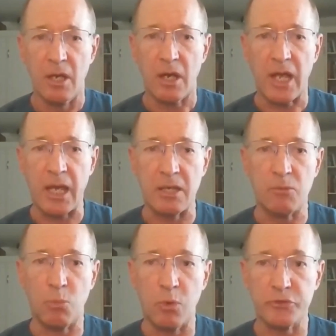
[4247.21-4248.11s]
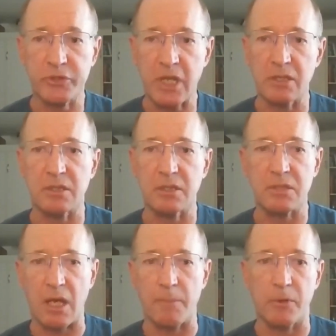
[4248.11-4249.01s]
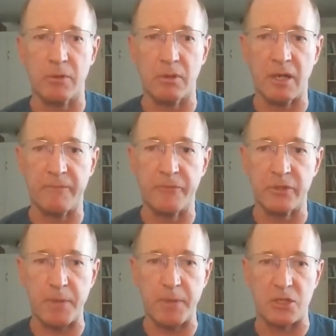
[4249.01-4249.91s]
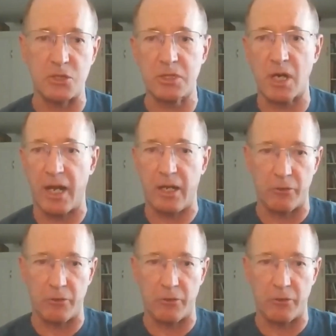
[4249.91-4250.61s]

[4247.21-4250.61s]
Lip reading: a worst case example of the Spanish tile,